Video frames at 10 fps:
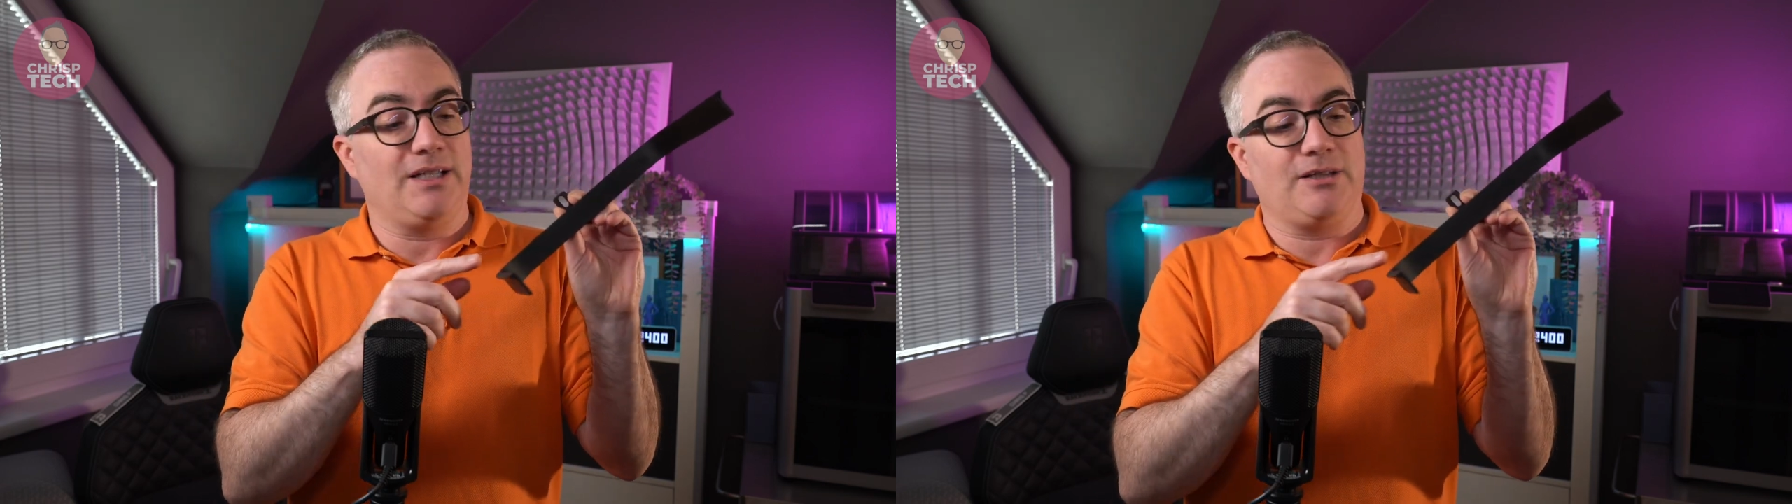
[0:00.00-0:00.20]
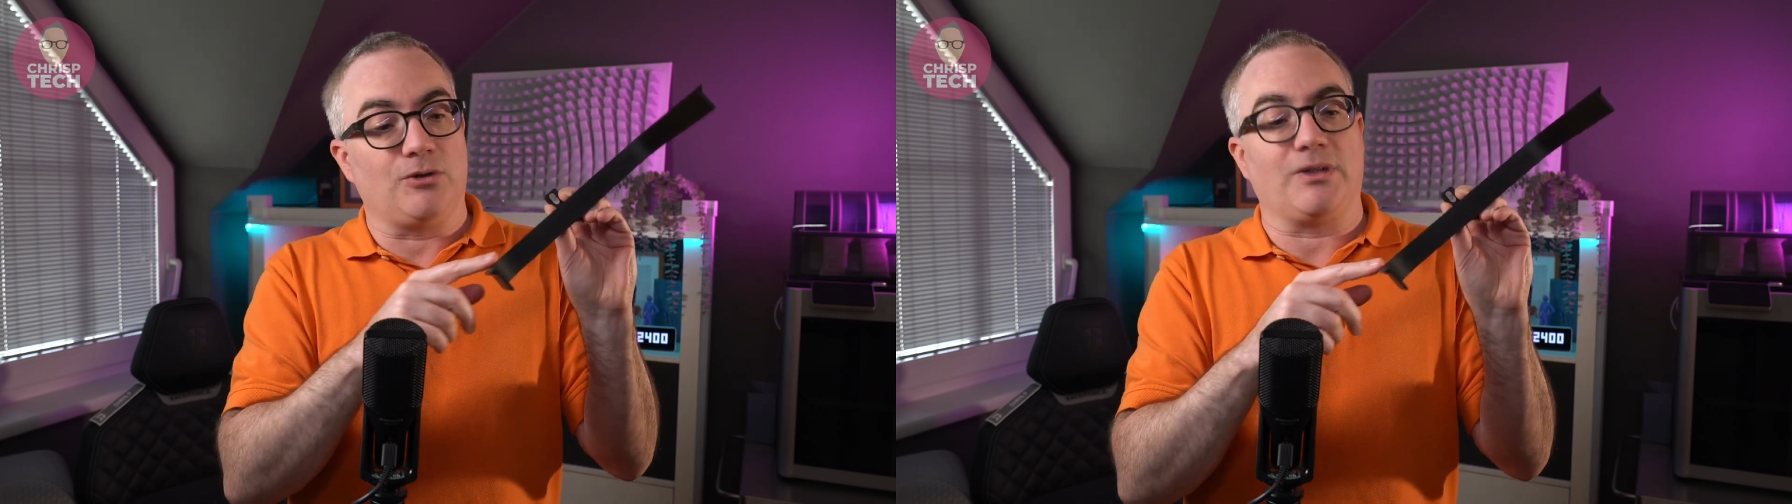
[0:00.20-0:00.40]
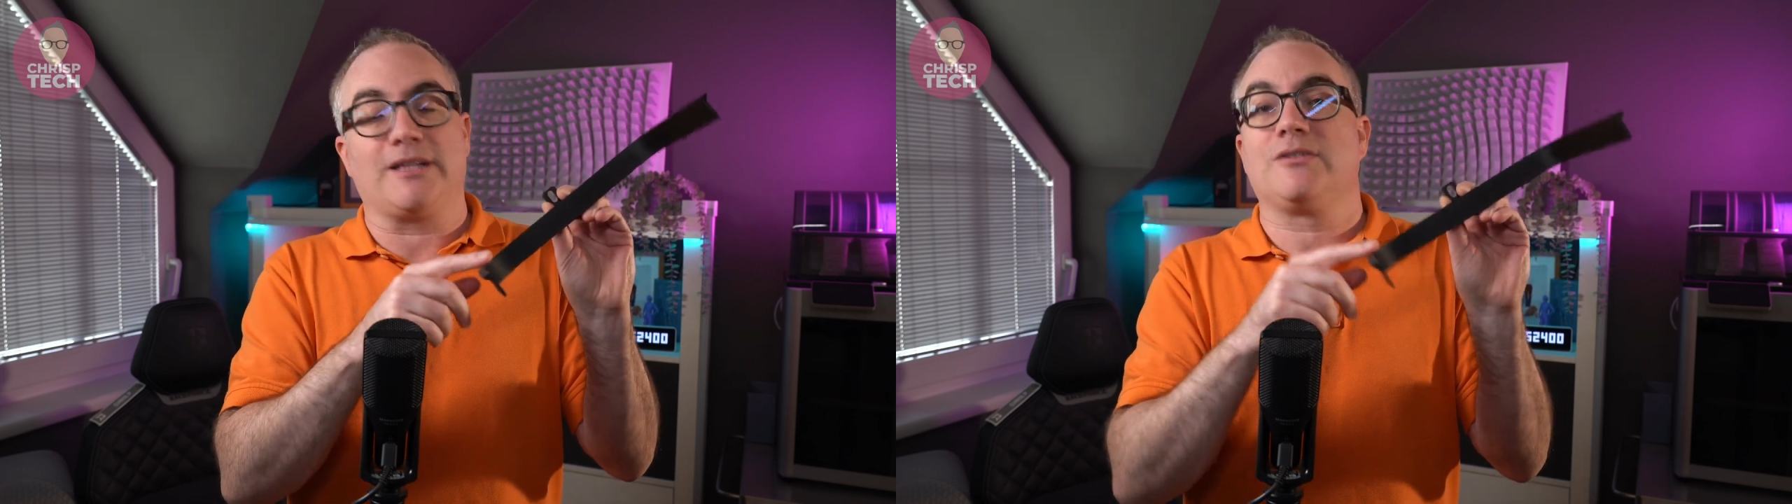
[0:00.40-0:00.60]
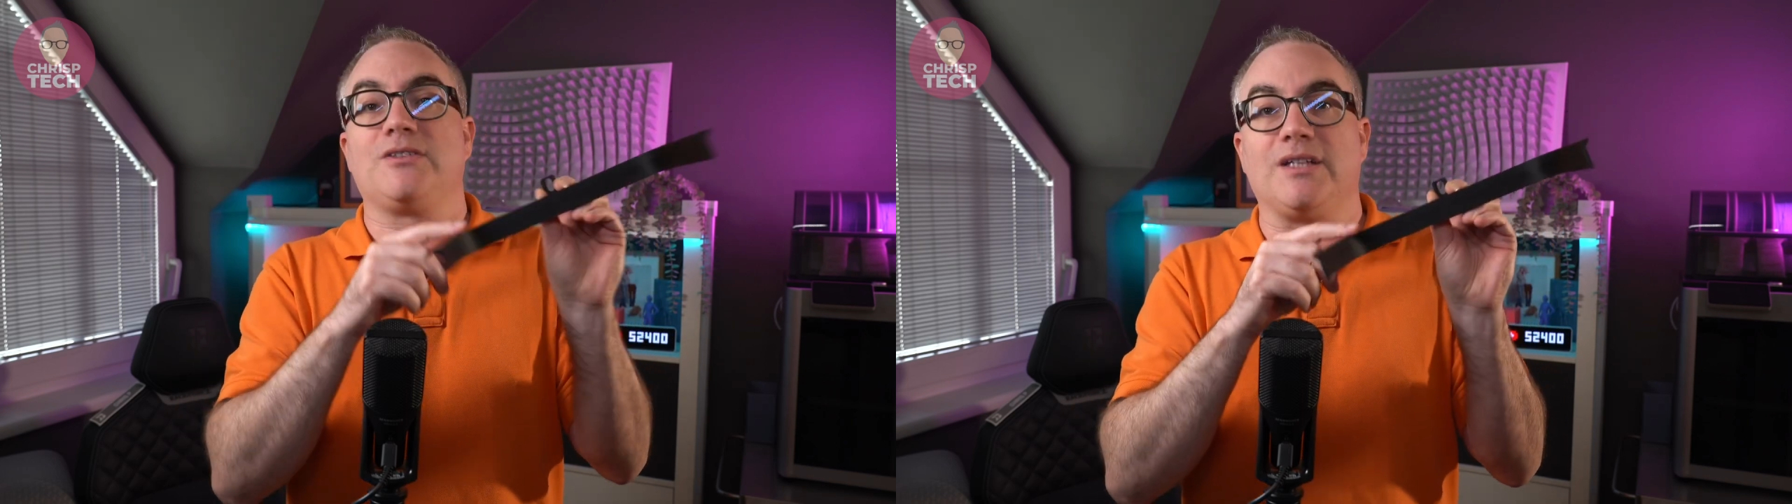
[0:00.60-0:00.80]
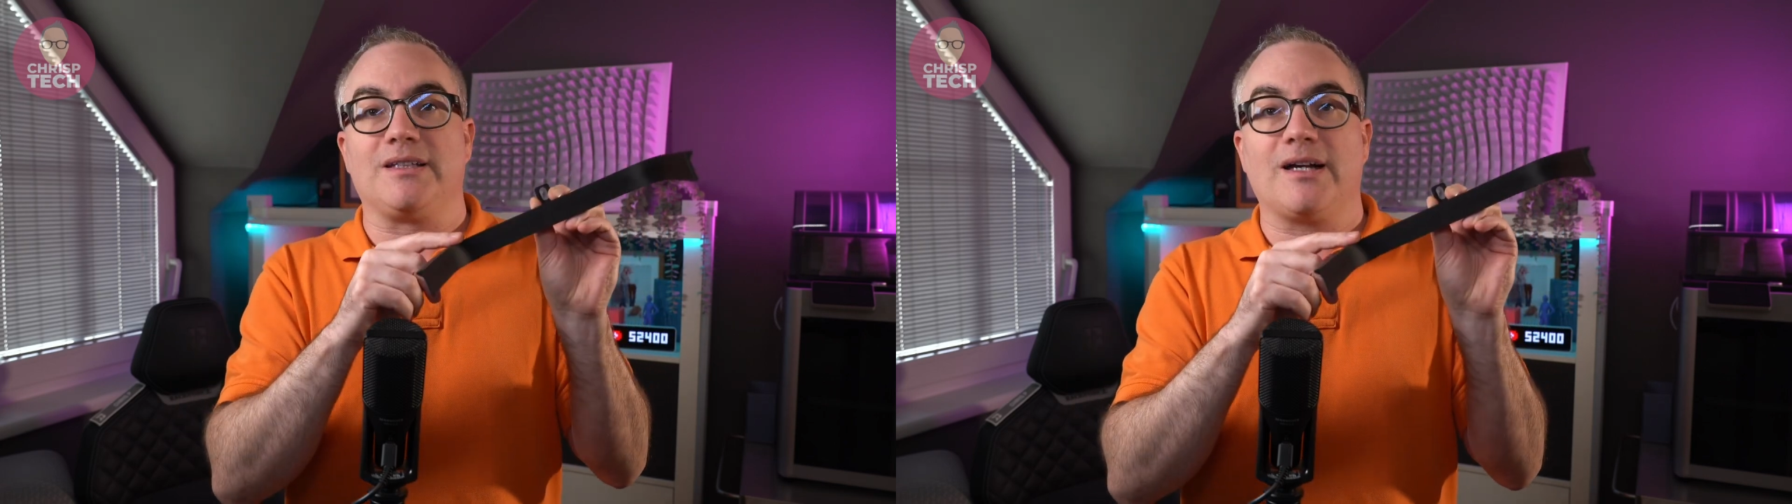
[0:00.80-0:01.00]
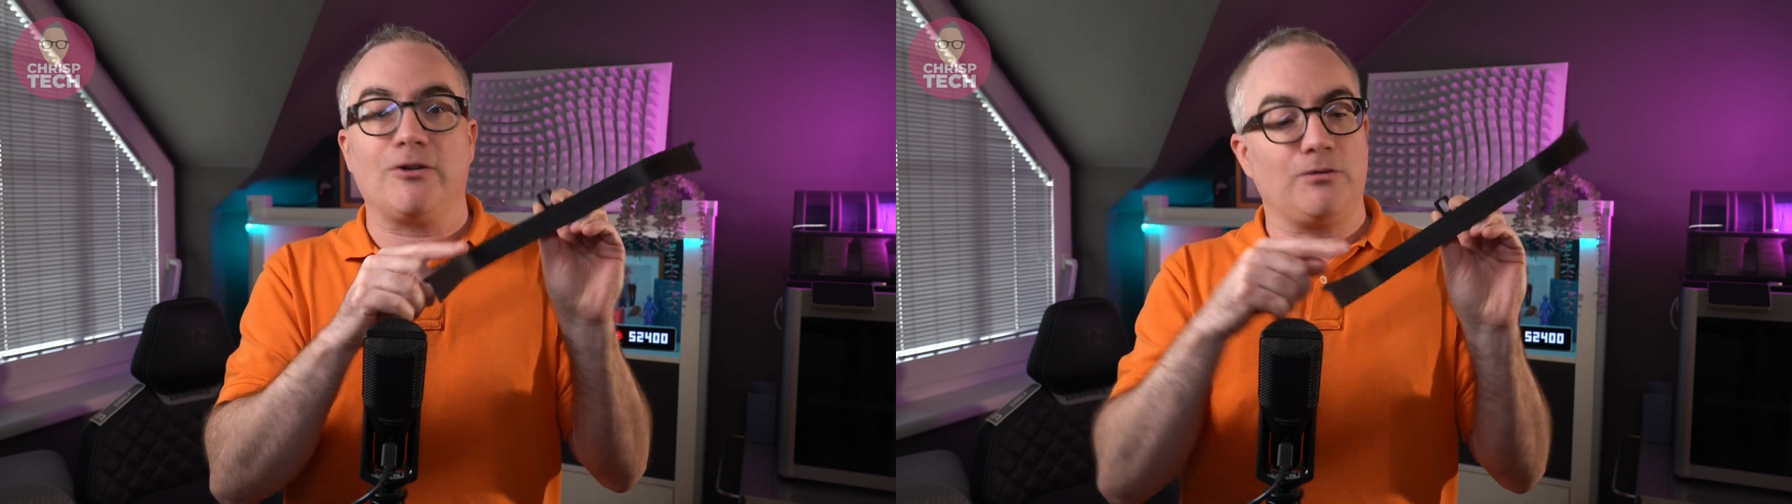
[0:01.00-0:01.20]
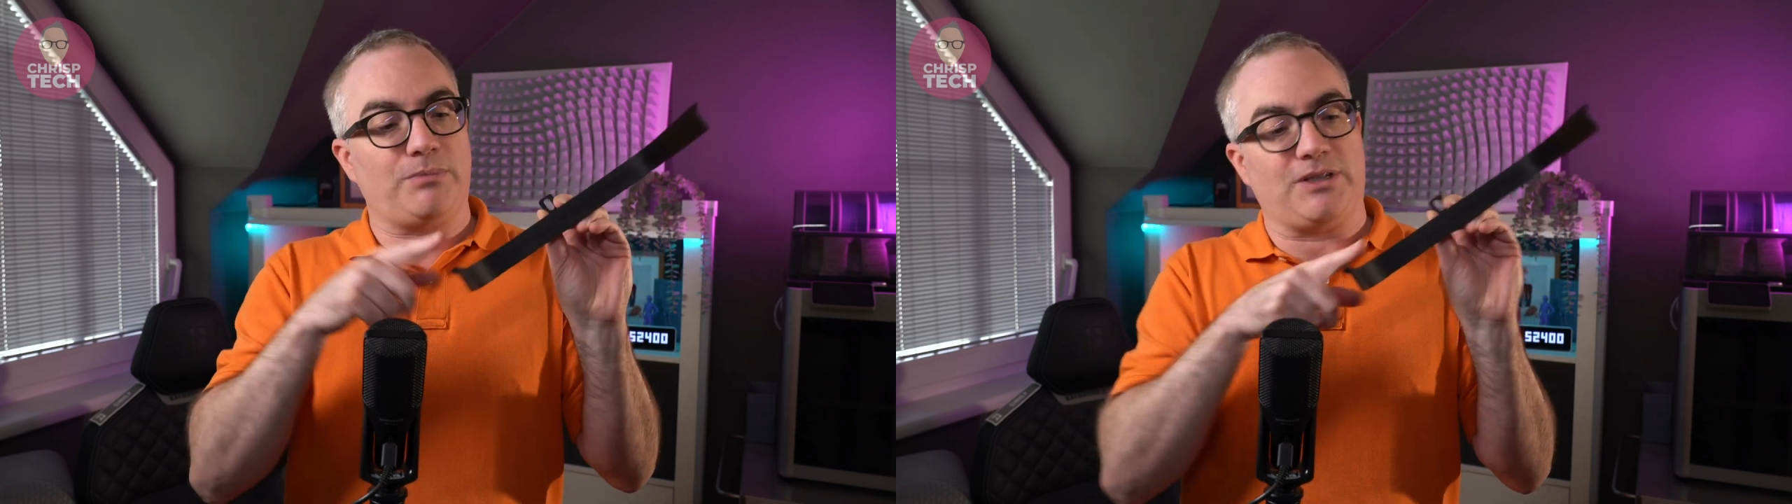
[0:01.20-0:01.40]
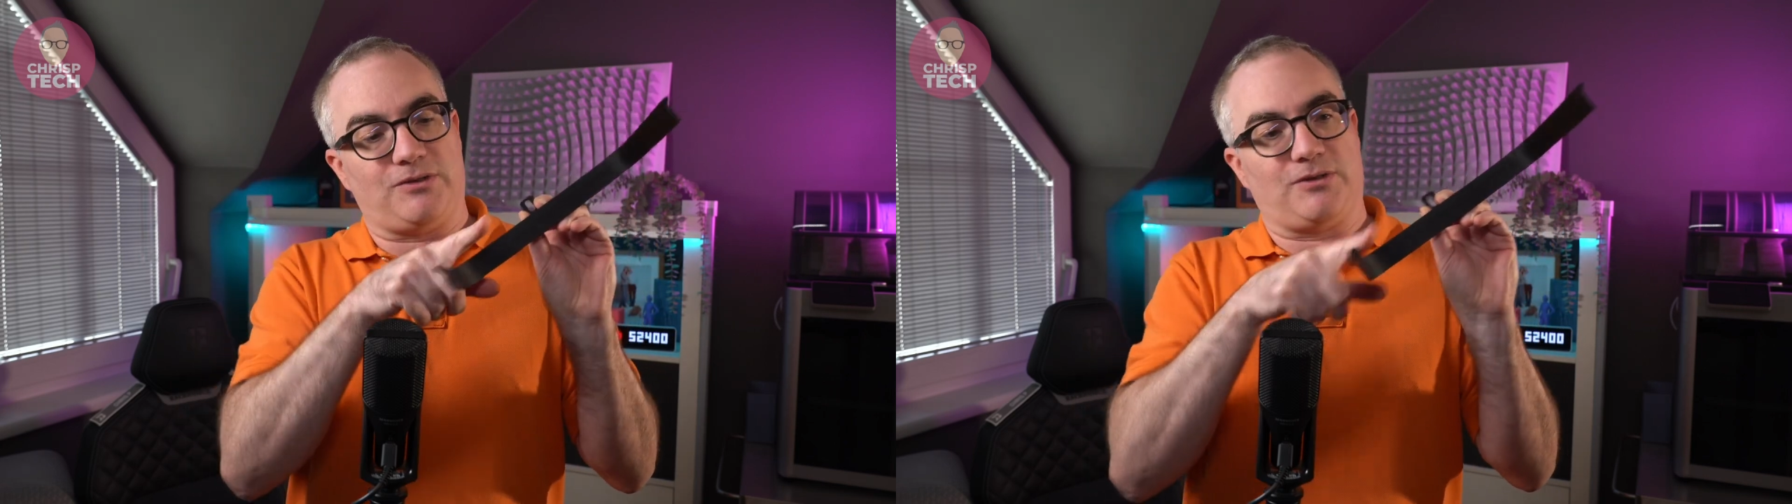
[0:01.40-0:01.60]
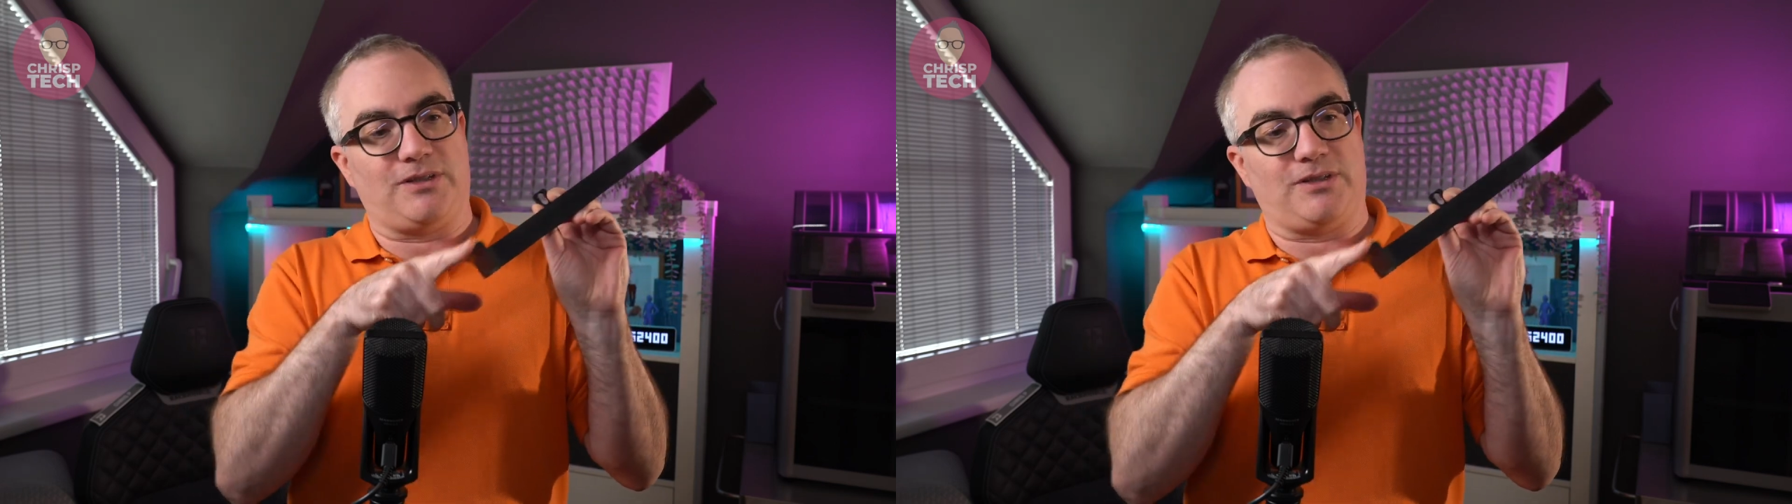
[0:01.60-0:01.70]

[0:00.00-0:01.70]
don't like to stick down because